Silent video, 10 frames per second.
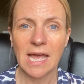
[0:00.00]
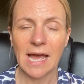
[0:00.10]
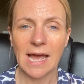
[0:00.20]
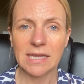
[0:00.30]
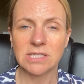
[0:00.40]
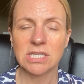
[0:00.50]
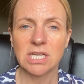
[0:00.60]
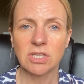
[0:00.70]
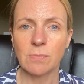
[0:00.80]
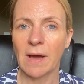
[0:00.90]
and
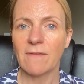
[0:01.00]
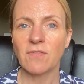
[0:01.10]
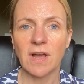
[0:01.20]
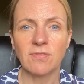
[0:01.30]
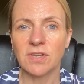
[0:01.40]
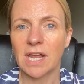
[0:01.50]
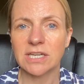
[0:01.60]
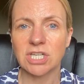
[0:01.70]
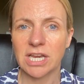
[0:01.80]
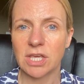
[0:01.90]
you might find that
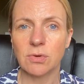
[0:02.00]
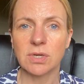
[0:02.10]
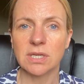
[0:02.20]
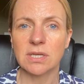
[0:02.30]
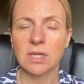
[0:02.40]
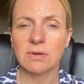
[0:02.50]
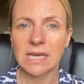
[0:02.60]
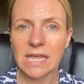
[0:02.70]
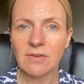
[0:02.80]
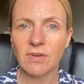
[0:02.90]
actually you can
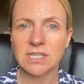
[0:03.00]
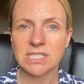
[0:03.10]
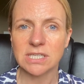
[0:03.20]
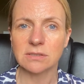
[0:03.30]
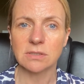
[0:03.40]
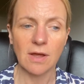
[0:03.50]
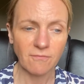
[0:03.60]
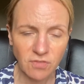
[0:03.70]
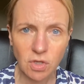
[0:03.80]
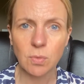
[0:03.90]
leave it till a
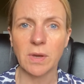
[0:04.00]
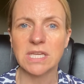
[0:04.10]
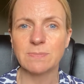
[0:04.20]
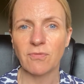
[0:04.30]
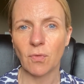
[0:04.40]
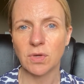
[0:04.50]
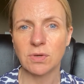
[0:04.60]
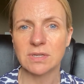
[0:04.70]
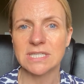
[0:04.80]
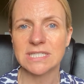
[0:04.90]
few weeks before you
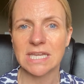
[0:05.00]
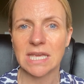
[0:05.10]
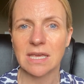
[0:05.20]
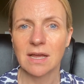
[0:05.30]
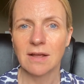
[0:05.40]
can see